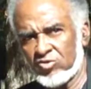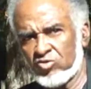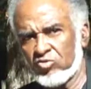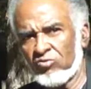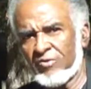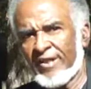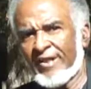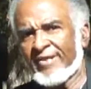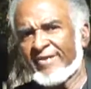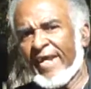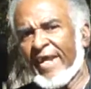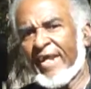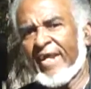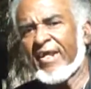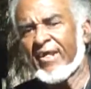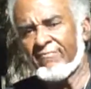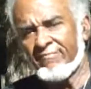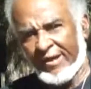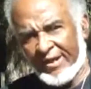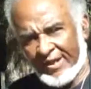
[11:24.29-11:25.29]
so that they
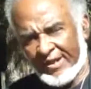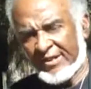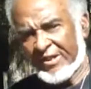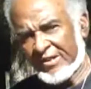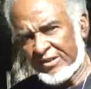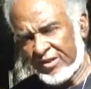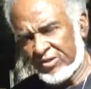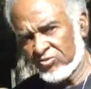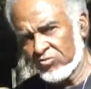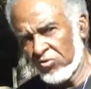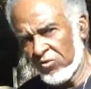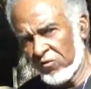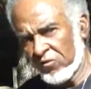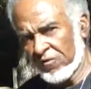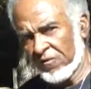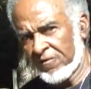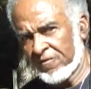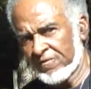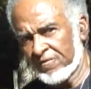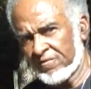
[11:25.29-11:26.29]
can make it in this
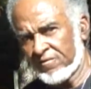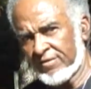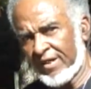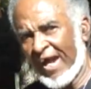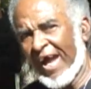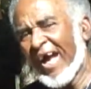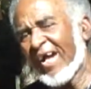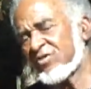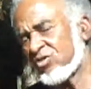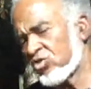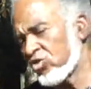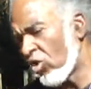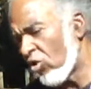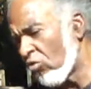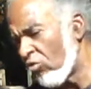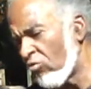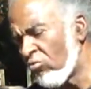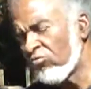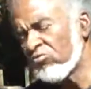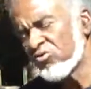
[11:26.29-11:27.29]
world. I
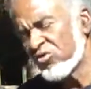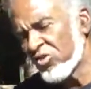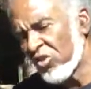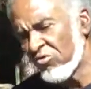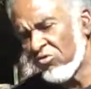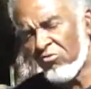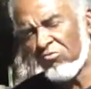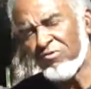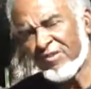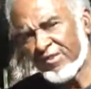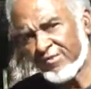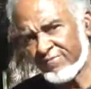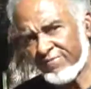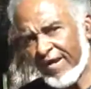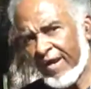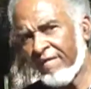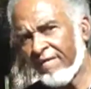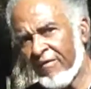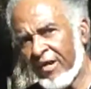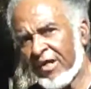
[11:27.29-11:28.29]
chose to go this
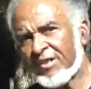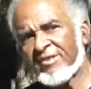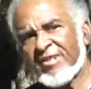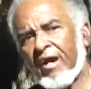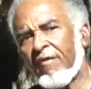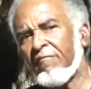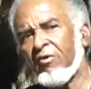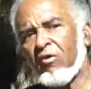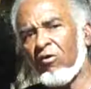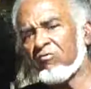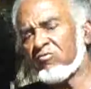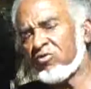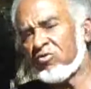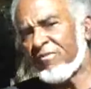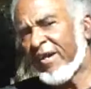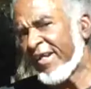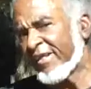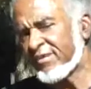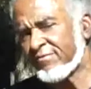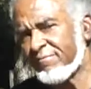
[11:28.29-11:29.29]
route, not because
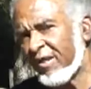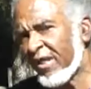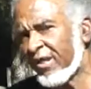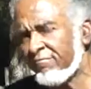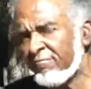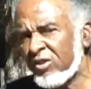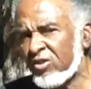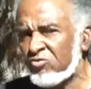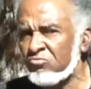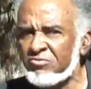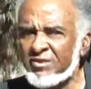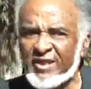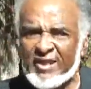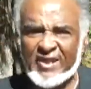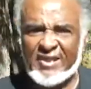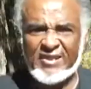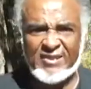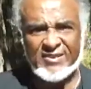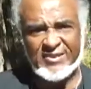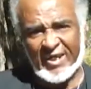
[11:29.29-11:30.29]
nobody's making me do
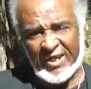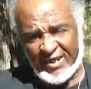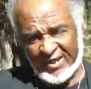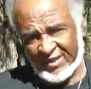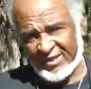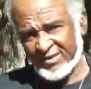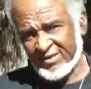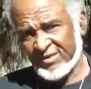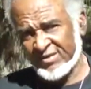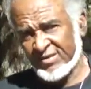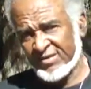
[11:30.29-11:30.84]
anything.